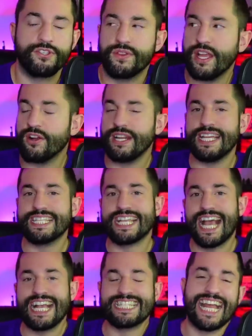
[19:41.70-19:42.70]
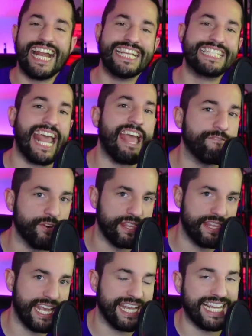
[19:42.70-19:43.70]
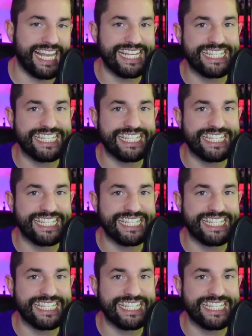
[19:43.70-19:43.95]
So there it is, guys. That is everything